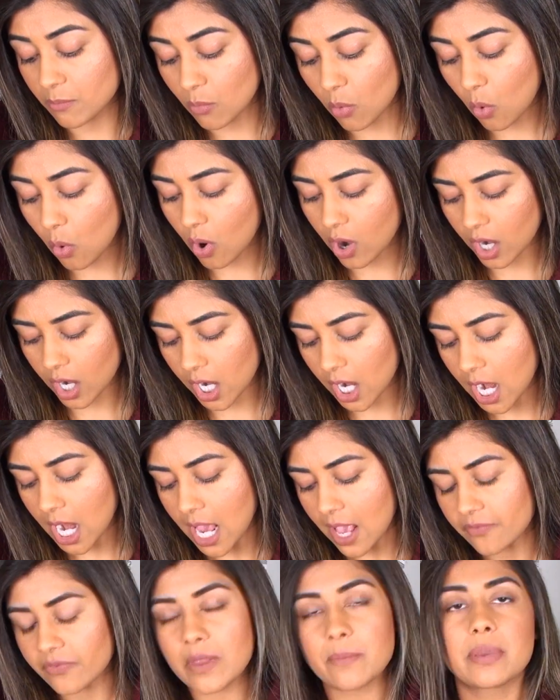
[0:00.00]
more
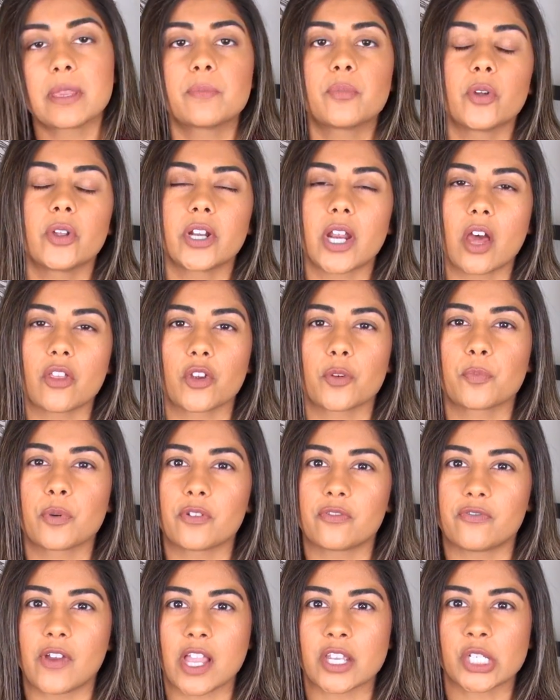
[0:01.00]
than people in other
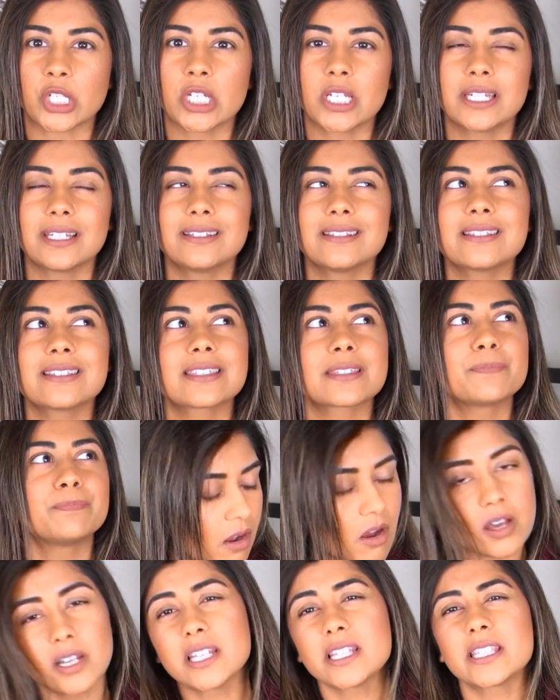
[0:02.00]
professions?
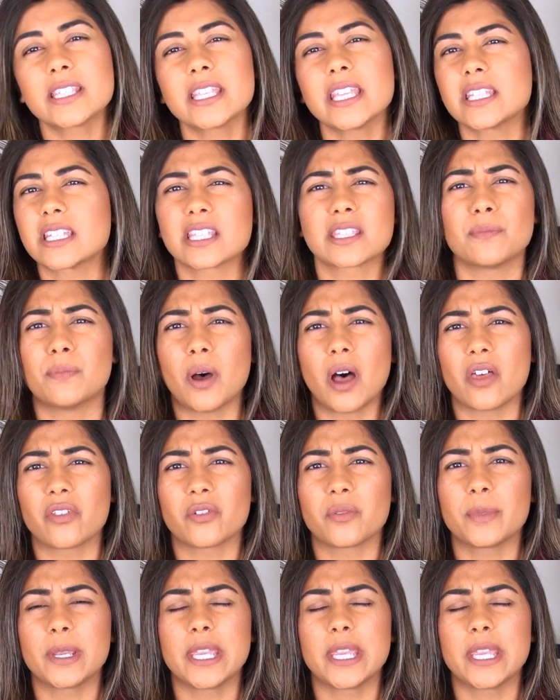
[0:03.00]
Honestly, it doesn't bother